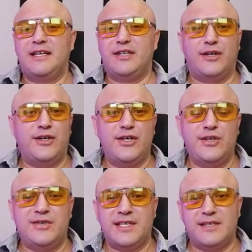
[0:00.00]
The good
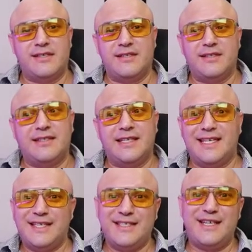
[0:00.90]
news is he
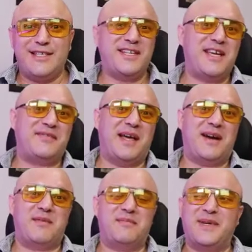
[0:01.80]
doesn't need to give that
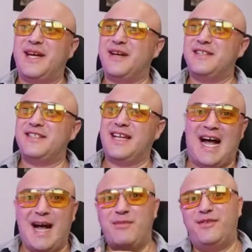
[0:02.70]
up because
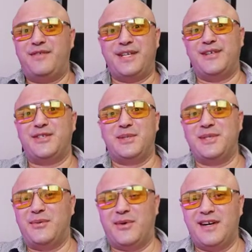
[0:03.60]
I'm over here doing
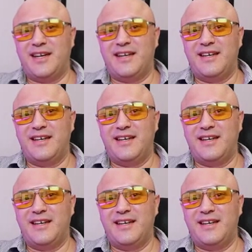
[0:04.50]
the work